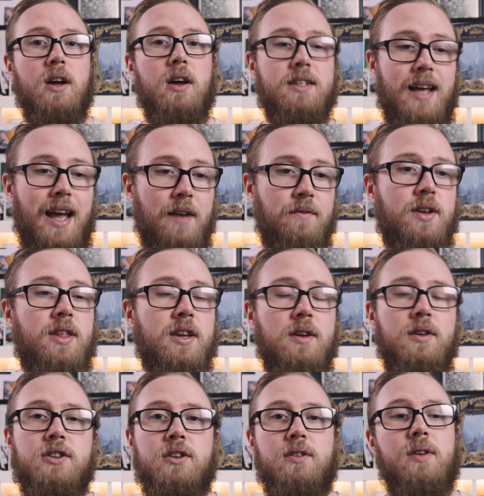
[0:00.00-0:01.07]
So everything
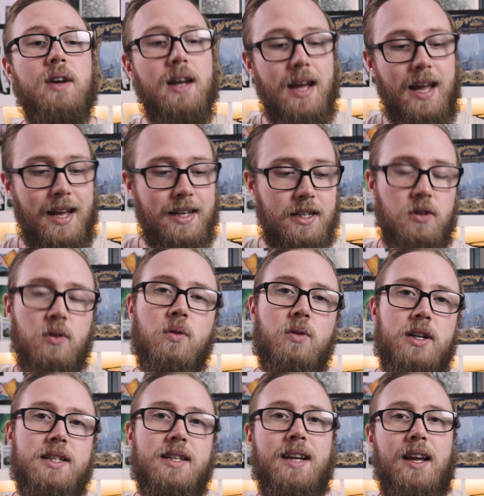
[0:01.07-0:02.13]
you do is in
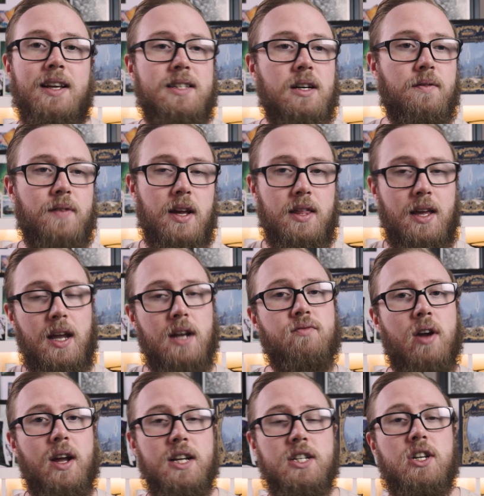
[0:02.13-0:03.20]
order to get yourself either
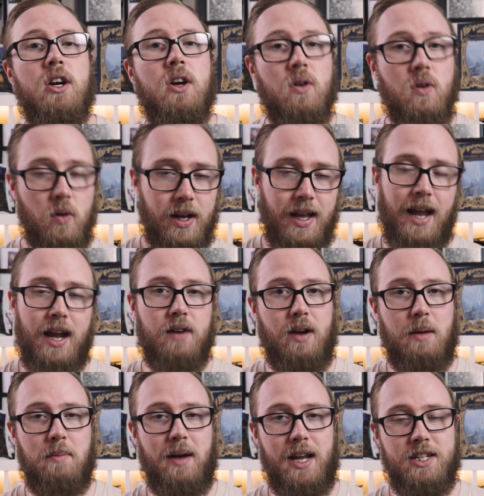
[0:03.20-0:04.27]
enraged or getting a
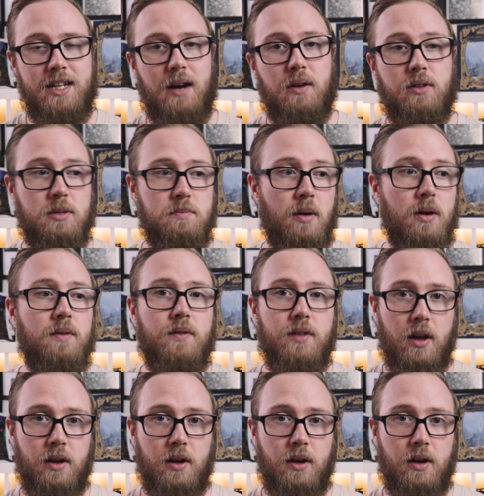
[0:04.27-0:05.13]
rampage out, because both of